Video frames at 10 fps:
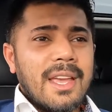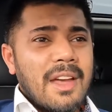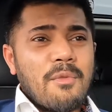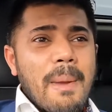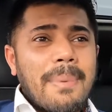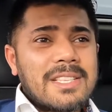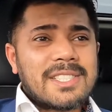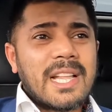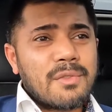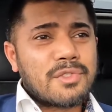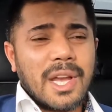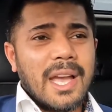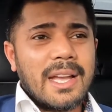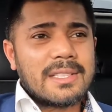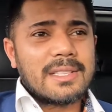And remember, it's
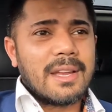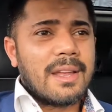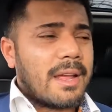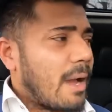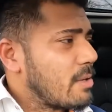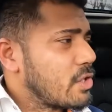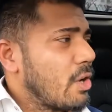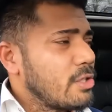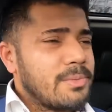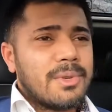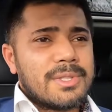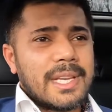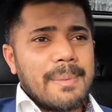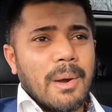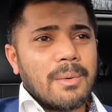self-charge. I was talking to someone the other day
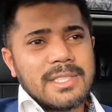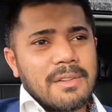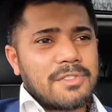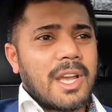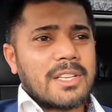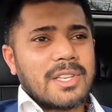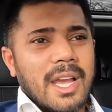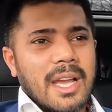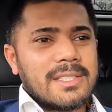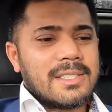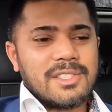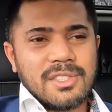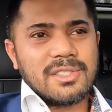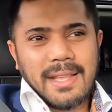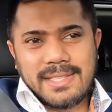about self-charge cars.
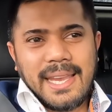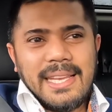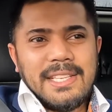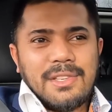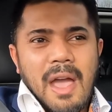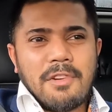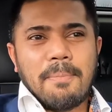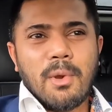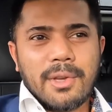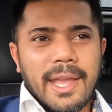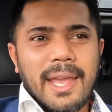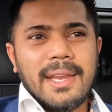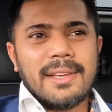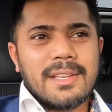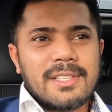It's easy not having to plug it
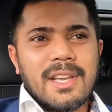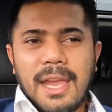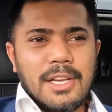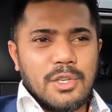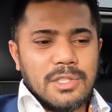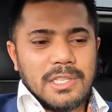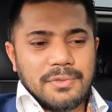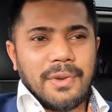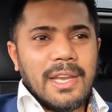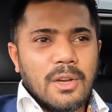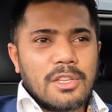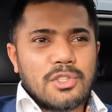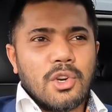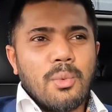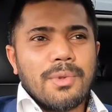in, and it does its thing on its
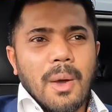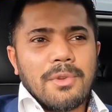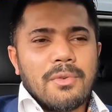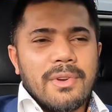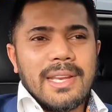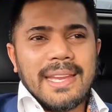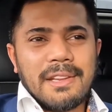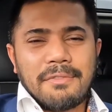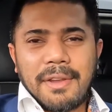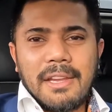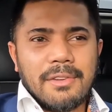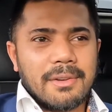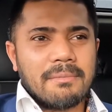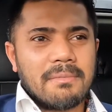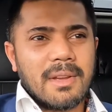own without you really interfering.
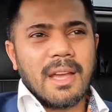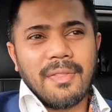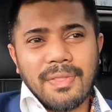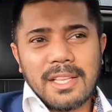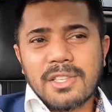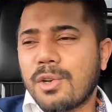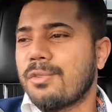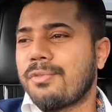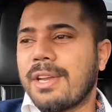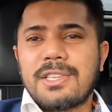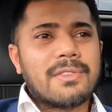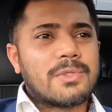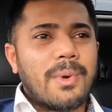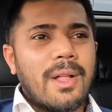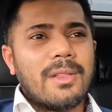And that's a good feature as
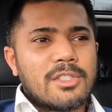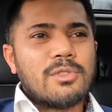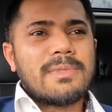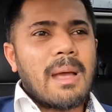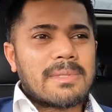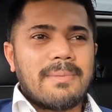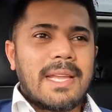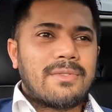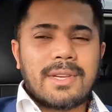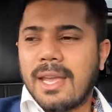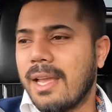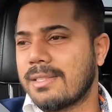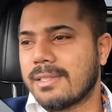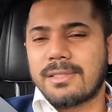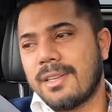well. But sometimes electric cars,
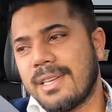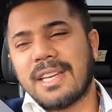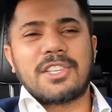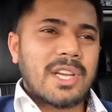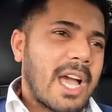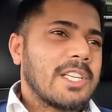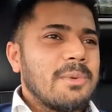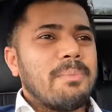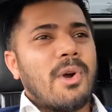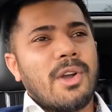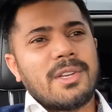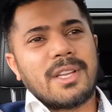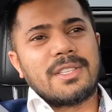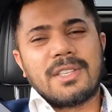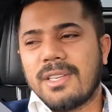you need a charging point
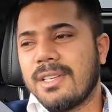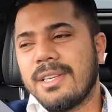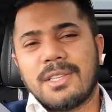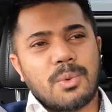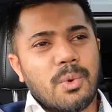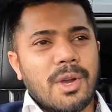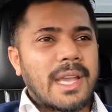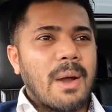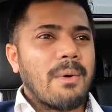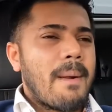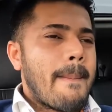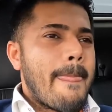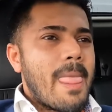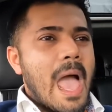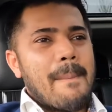and you need to work out
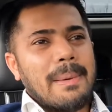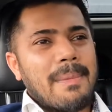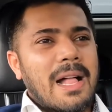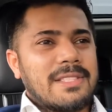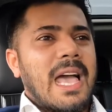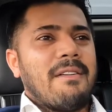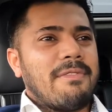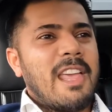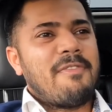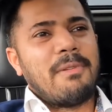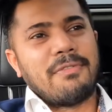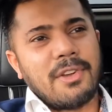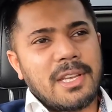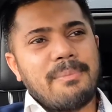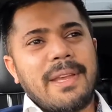how many miles you have left before
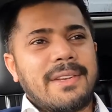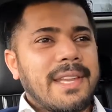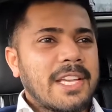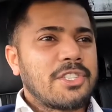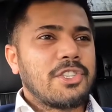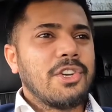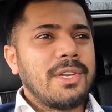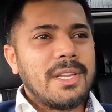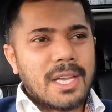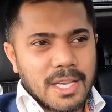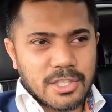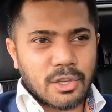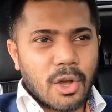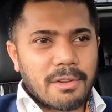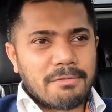you can make your next journey. There's a
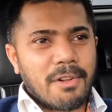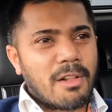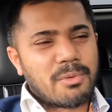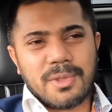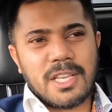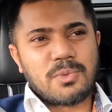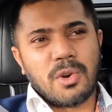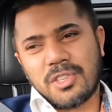lot involved with this one.